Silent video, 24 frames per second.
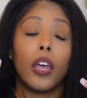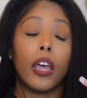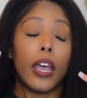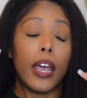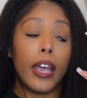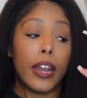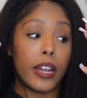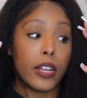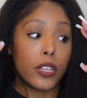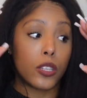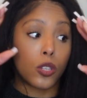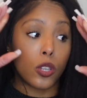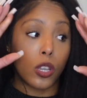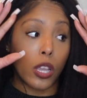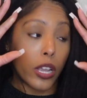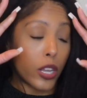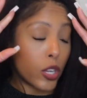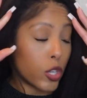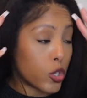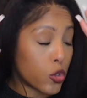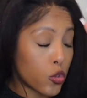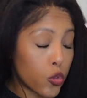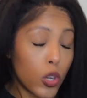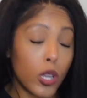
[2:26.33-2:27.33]
And it's
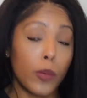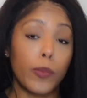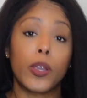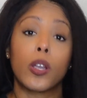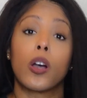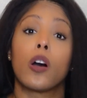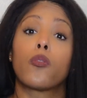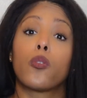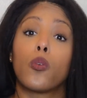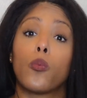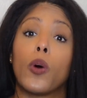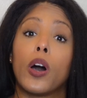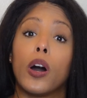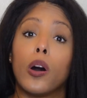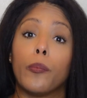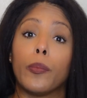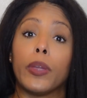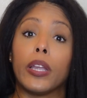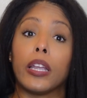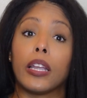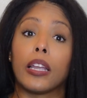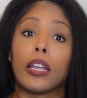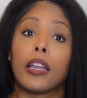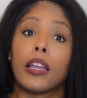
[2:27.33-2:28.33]
extremely
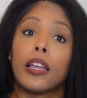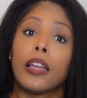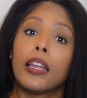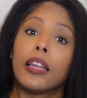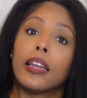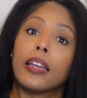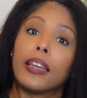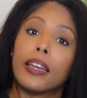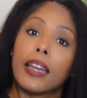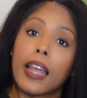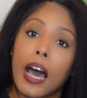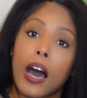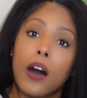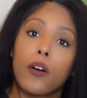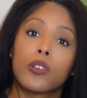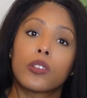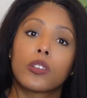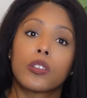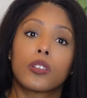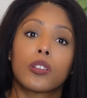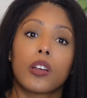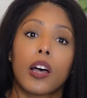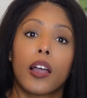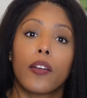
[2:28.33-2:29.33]
overwhelming. Now is
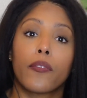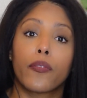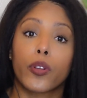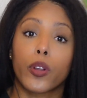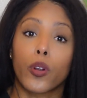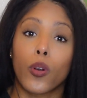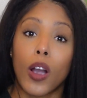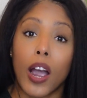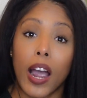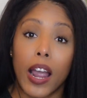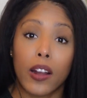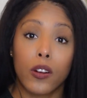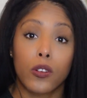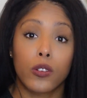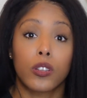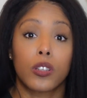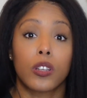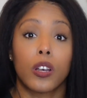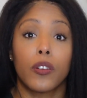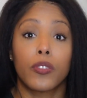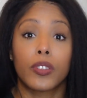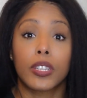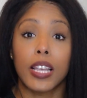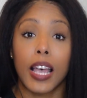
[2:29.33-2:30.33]
the time for your higher
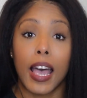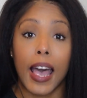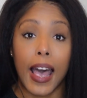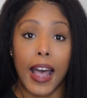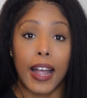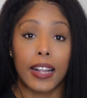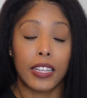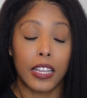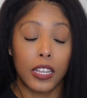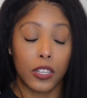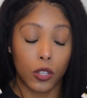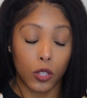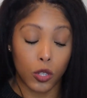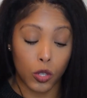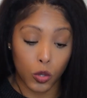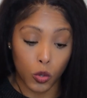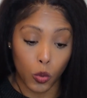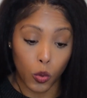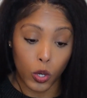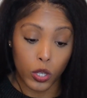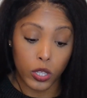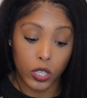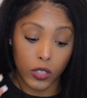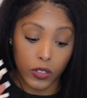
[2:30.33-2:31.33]
self to act as a
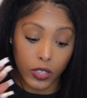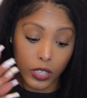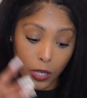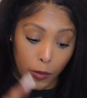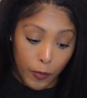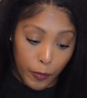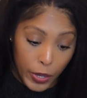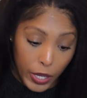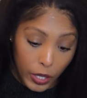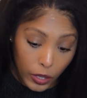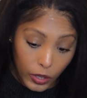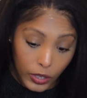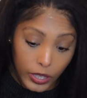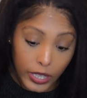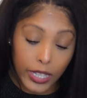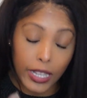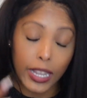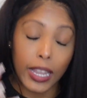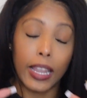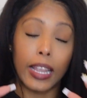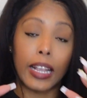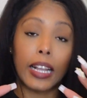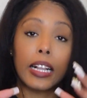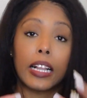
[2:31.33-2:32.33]
source of
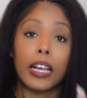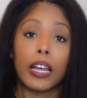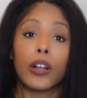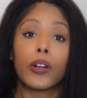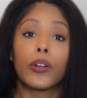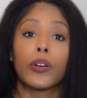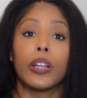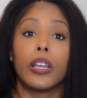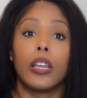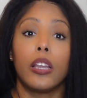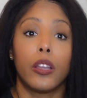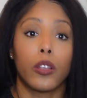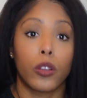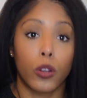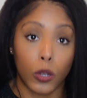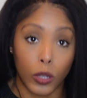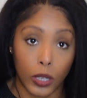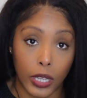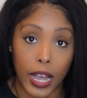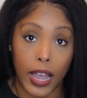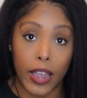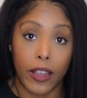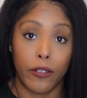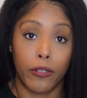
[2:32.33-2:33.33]
stability and clarity in your
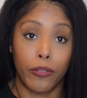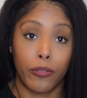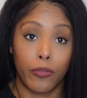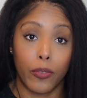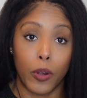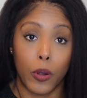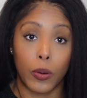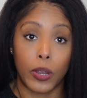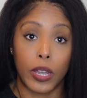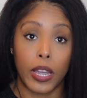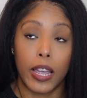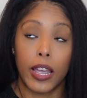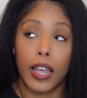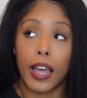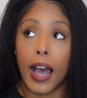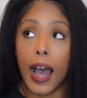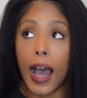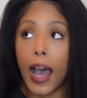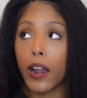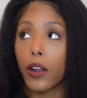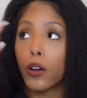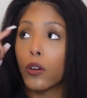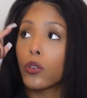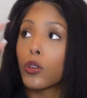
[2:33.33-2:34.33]
life, okay?
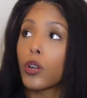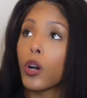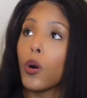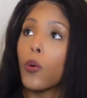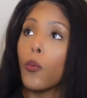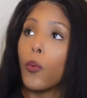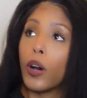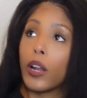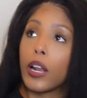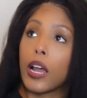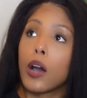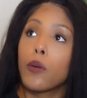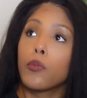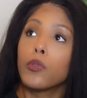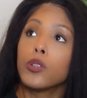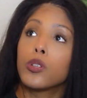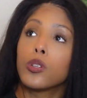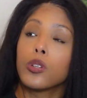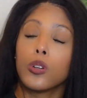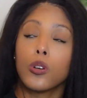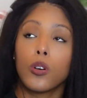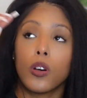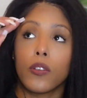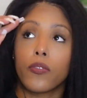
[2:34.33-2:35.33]
I don't know what I would
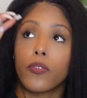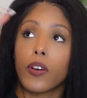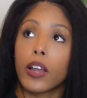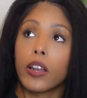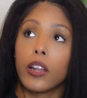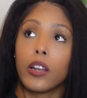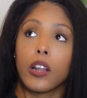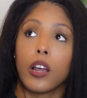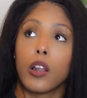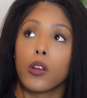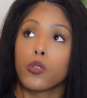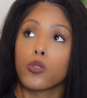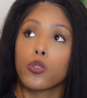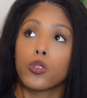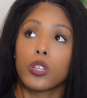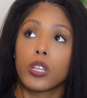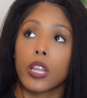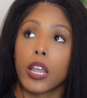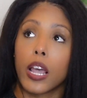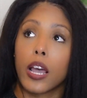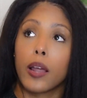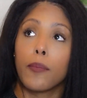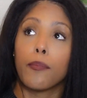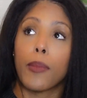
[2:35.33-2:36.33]
do if I didn't
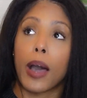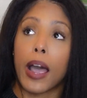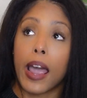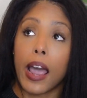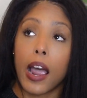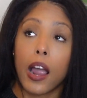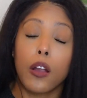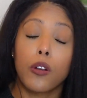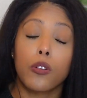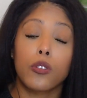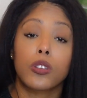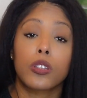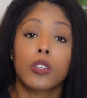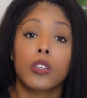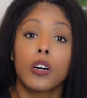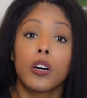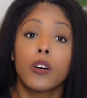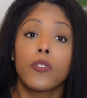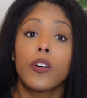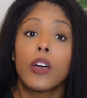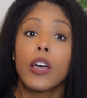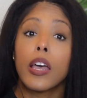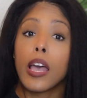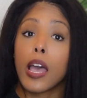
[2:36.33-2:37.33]
understand my higher
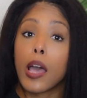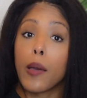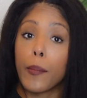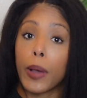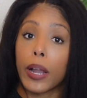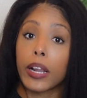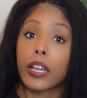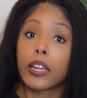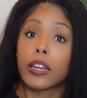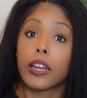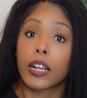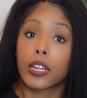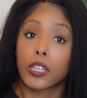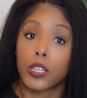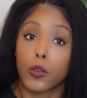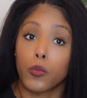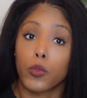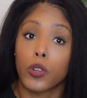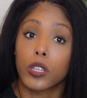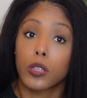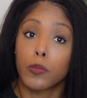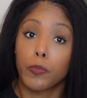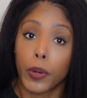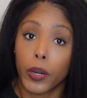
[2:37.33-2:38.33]
self and my connection
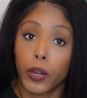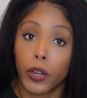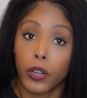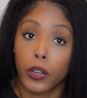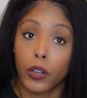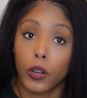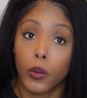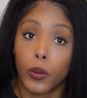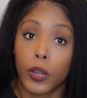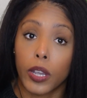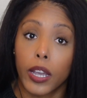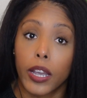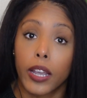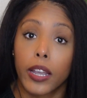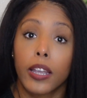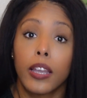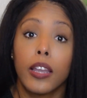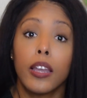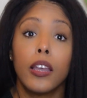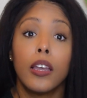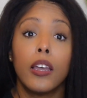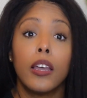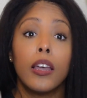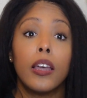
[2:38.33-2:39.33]
with spirit,
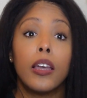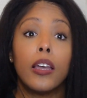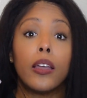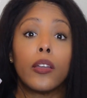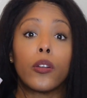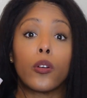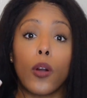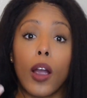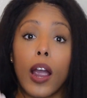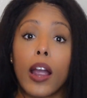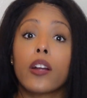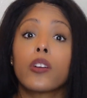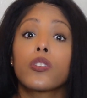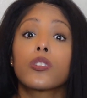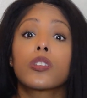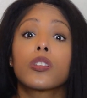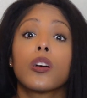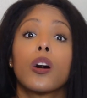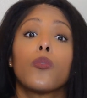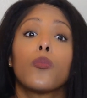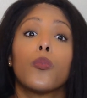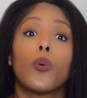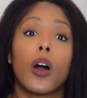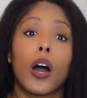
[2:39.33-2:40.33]
okay? Your higher
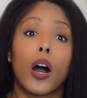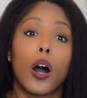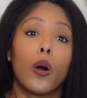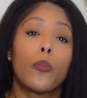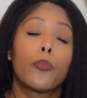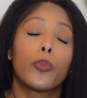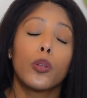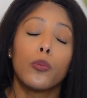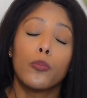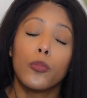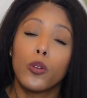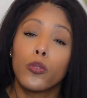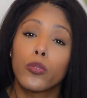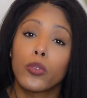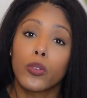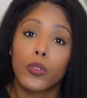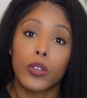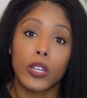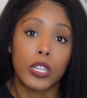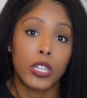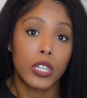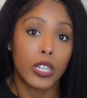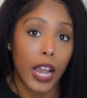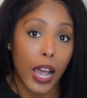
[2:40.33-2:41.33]
self will help you move through
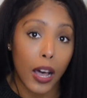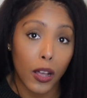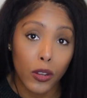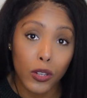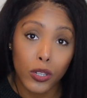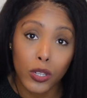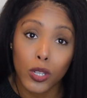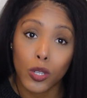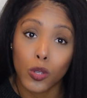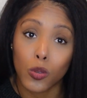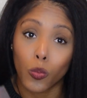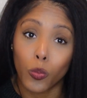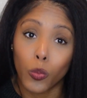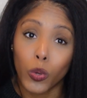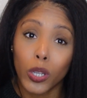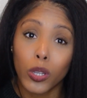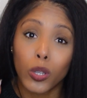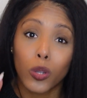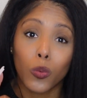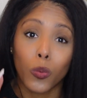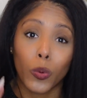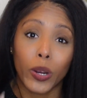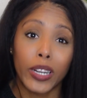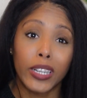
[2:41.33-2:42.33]
these challenges
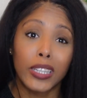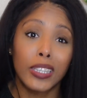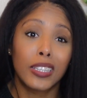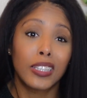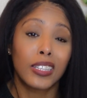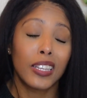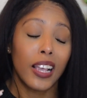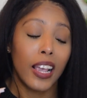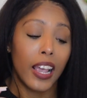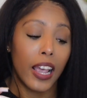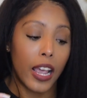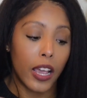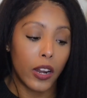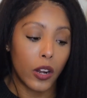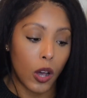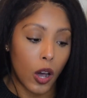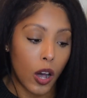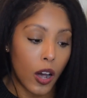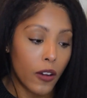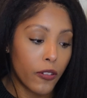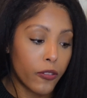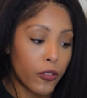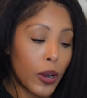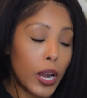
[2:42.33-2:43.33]
with grace and
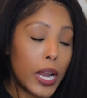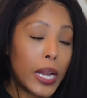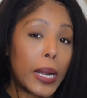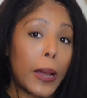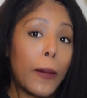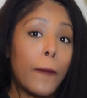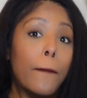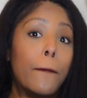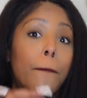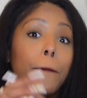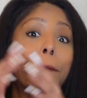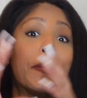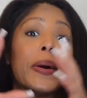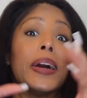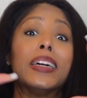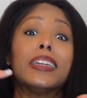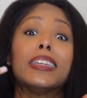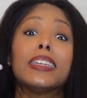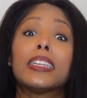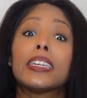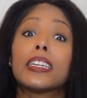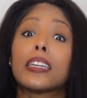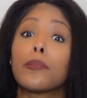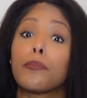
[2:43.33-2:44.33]
offer an
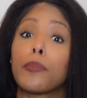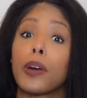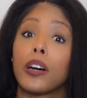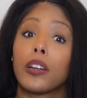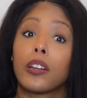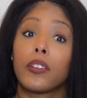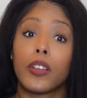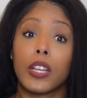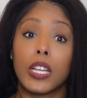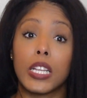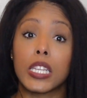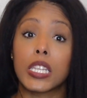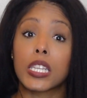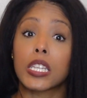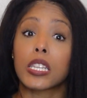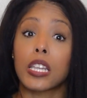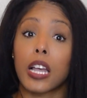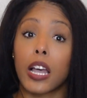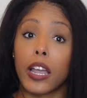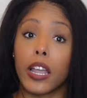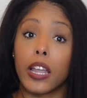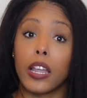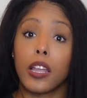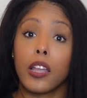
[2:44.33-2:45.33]
abundant amount of
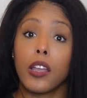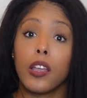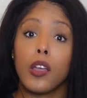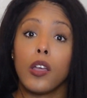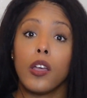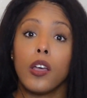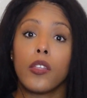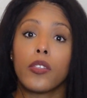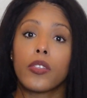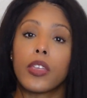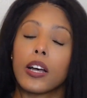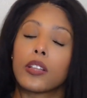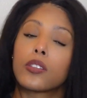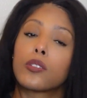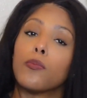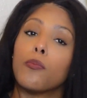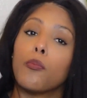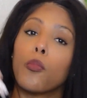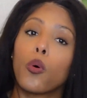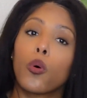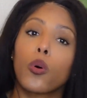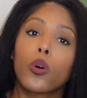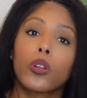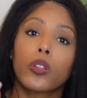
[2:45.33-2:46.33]
insight that's
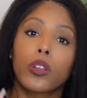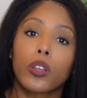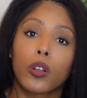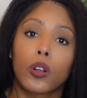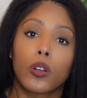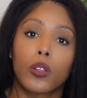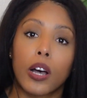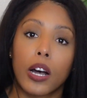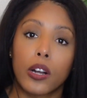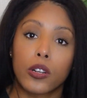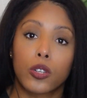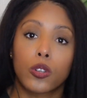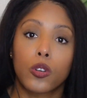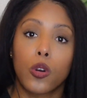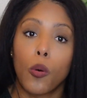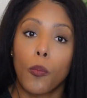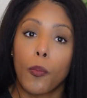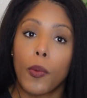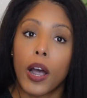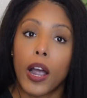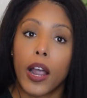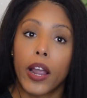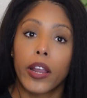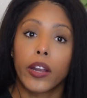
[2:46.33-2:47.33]
more than your logical
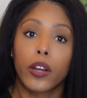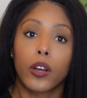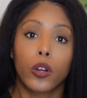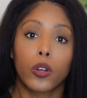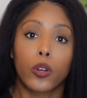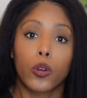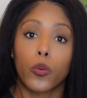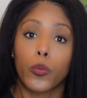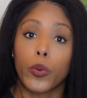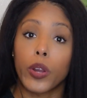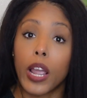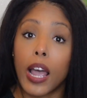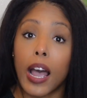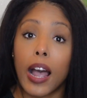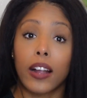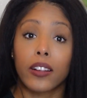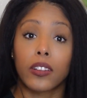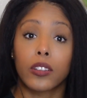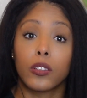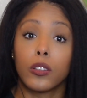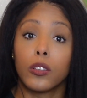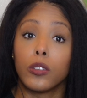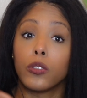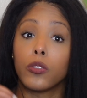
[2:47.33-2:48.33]
mind or your
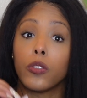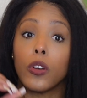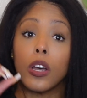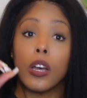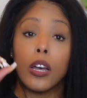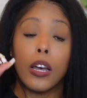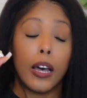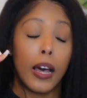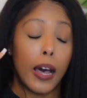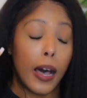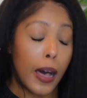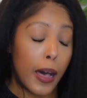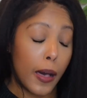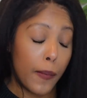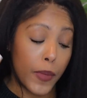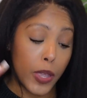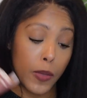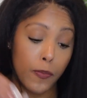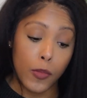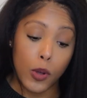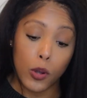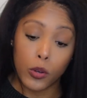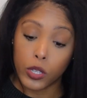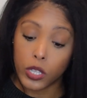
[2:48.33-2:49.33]
reactive
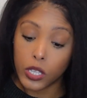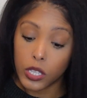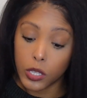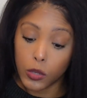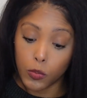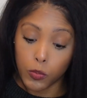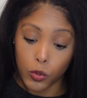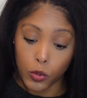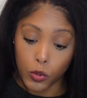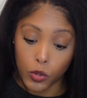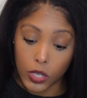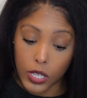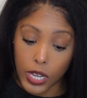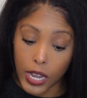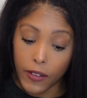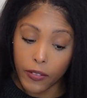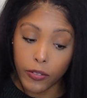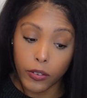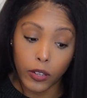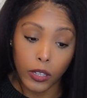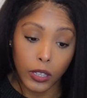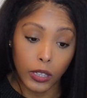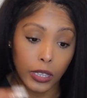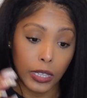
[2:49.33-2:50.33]
emotions will
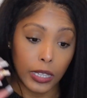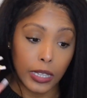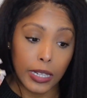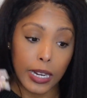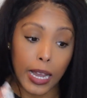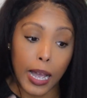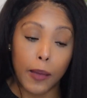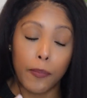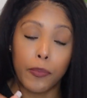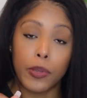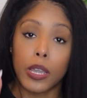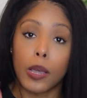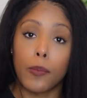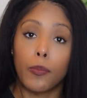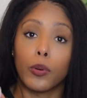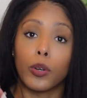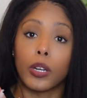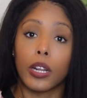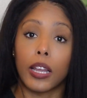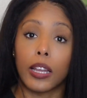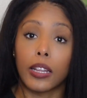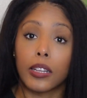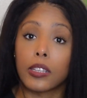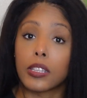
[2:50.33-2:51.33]
definitely not be able
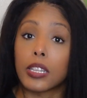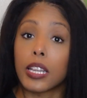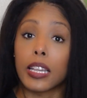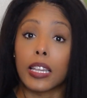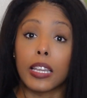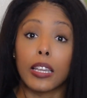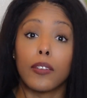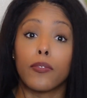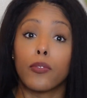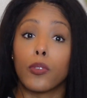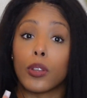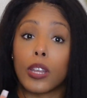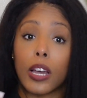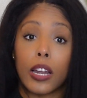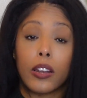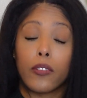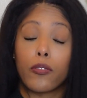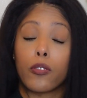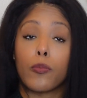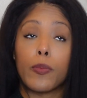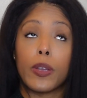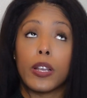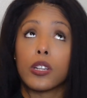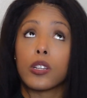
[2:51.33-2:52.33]
to give you that
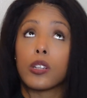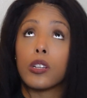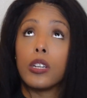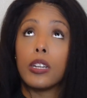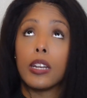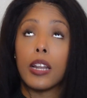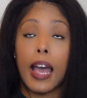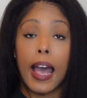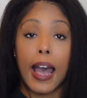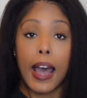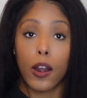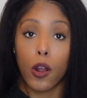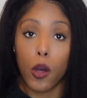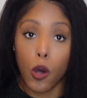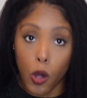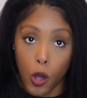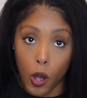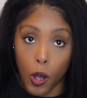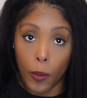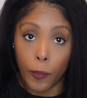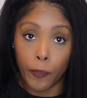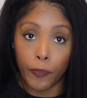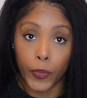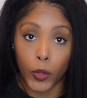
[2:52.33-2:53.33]
information at
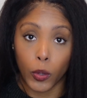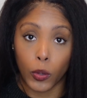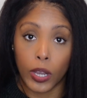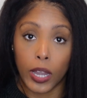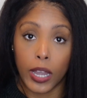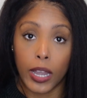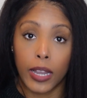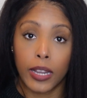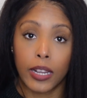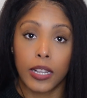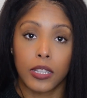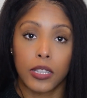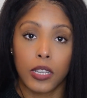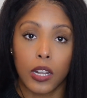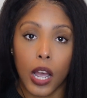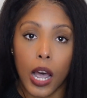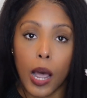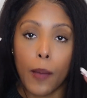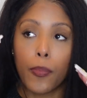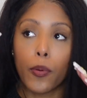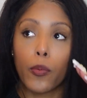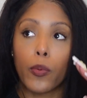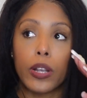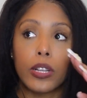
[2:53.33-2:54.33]
all, okay? Because it
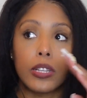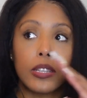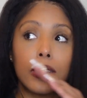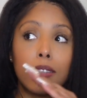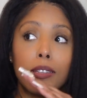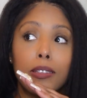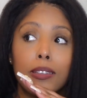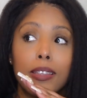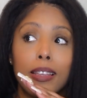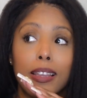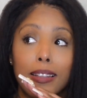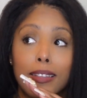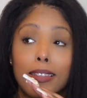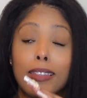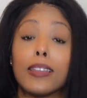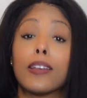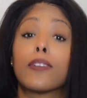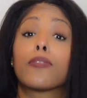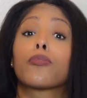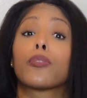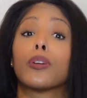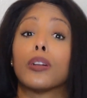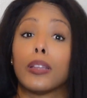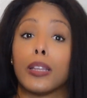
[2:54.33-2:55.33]
operates
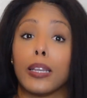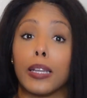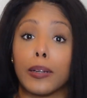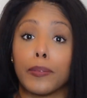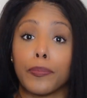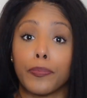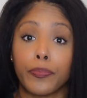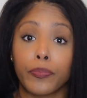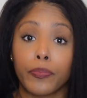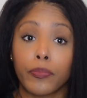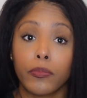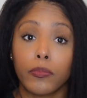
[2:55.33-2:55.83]
differently.